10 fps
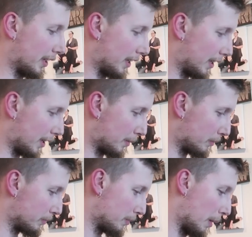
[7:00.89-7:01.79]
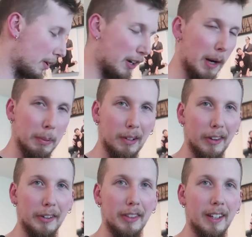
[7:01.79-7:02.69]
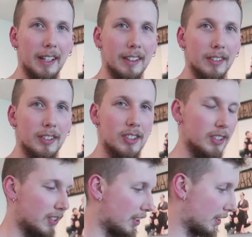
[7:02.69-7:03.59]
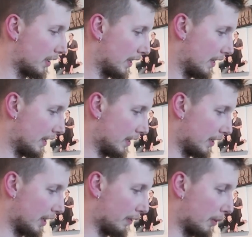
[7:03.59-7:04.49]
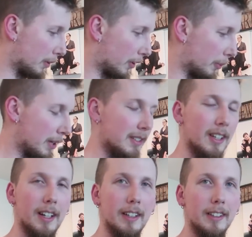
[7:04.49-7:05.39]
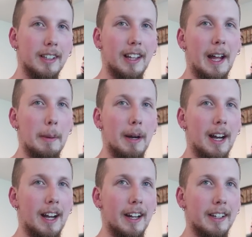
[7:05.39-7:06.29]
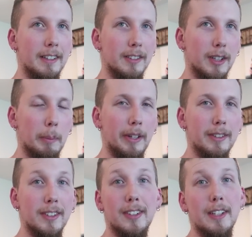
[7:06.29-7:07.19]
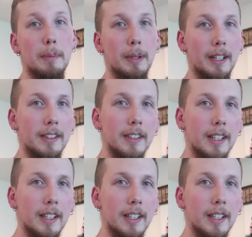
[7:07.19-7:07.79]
and get him maybe a couple other things just to give him a little bit to climb on and someplace to sleep in.